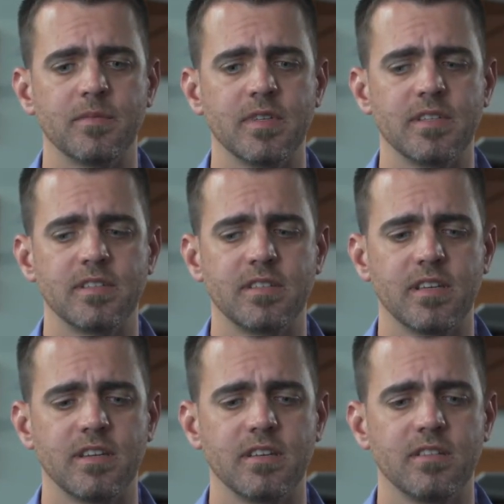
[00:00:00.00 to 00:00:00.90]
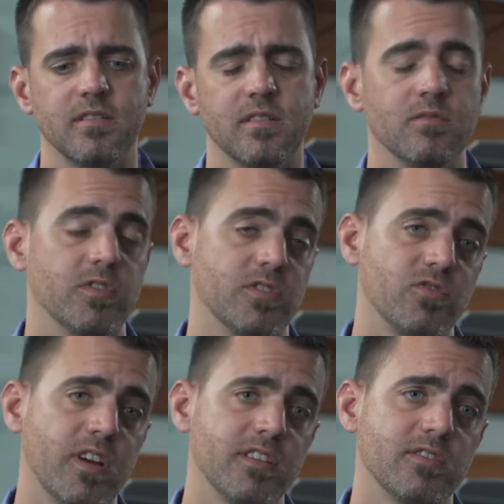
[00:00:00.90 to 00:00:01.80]
is that it's
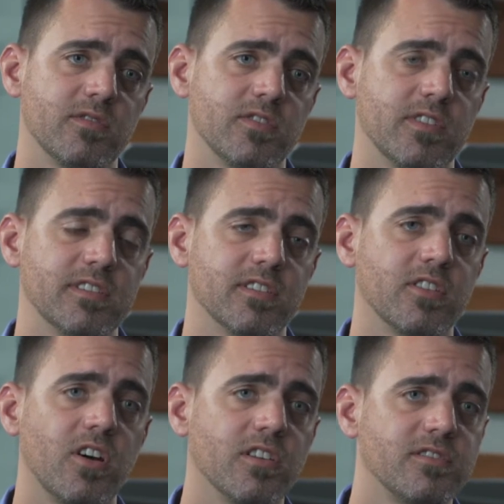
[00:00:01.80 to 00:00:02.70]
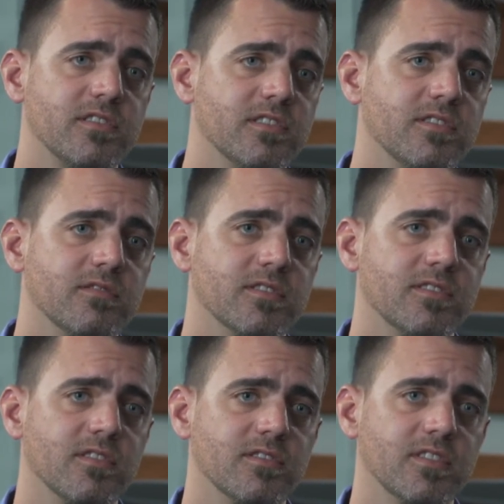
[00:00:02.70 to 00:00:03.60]
trying to address a cost issue
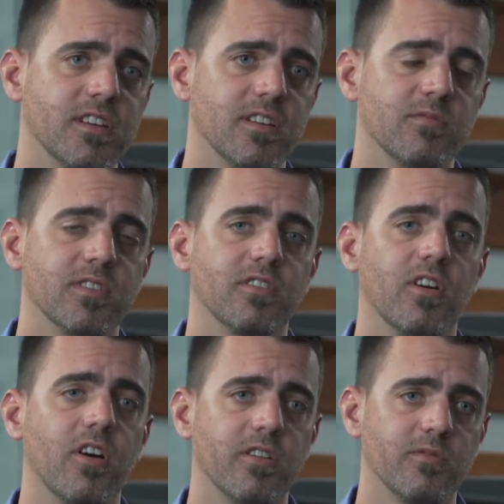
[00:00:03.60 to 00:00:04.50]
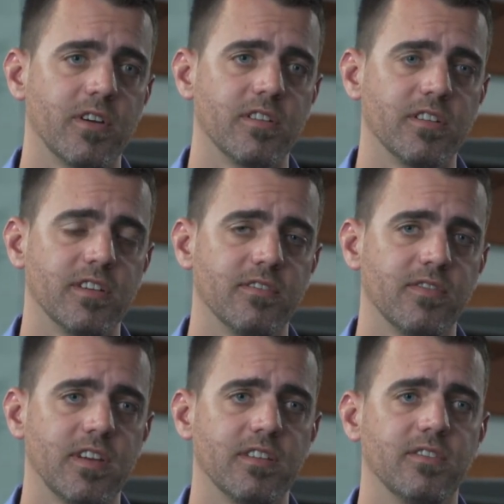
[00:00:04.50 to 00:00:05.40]
associated with the hardware in the
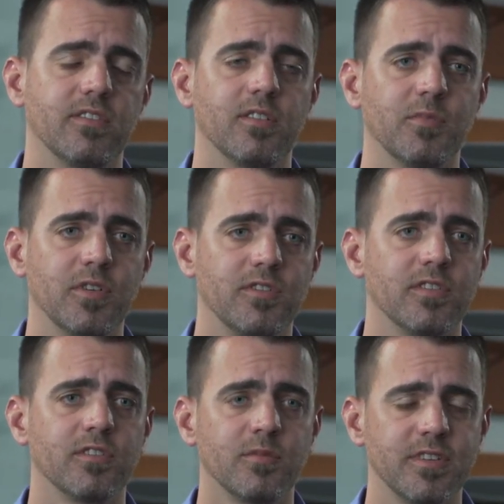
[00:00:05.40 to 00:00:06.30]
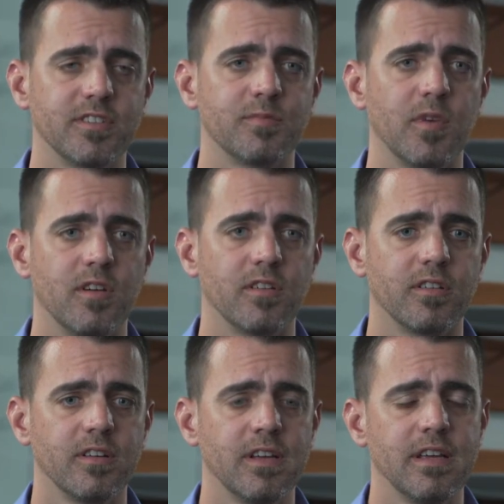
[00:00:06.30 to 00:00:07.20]
event. So the boat's a little bit
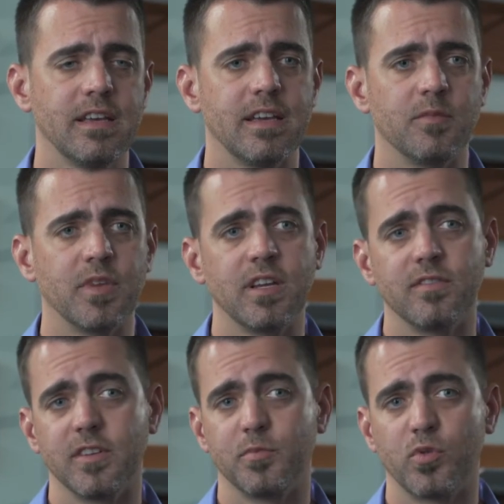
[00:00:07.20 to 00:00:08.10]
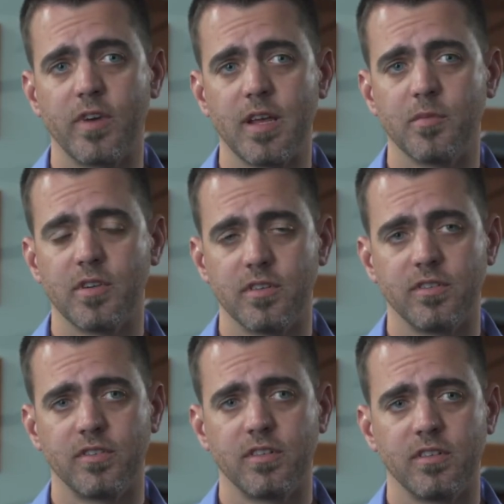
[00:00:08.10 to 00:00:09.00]
smaller and many of its
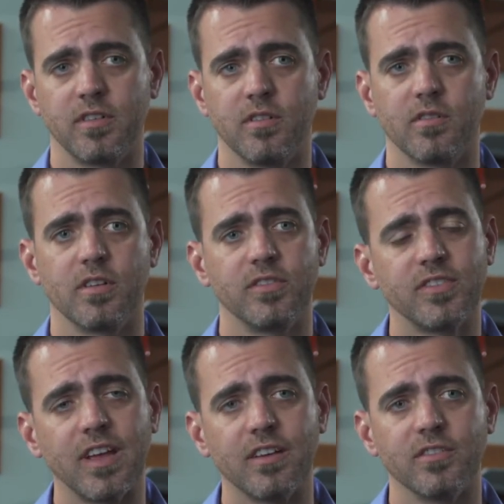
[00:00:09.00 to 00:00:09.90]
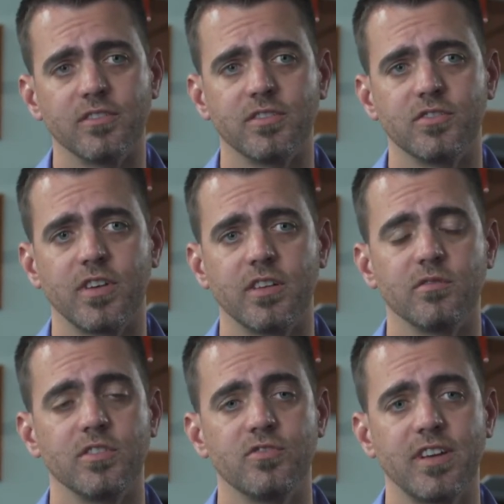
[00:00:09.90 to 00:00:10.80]
parameters are scaled to try
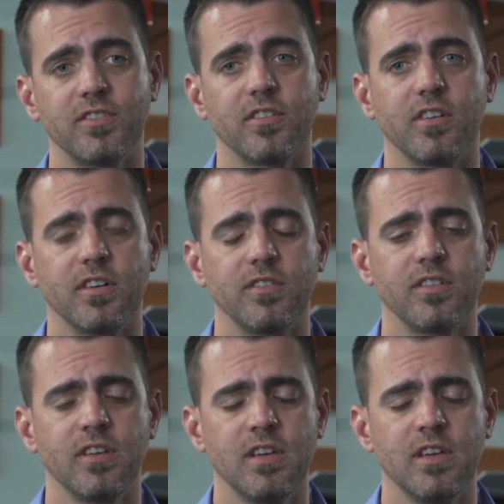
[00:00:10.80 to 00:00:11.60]
to address cost.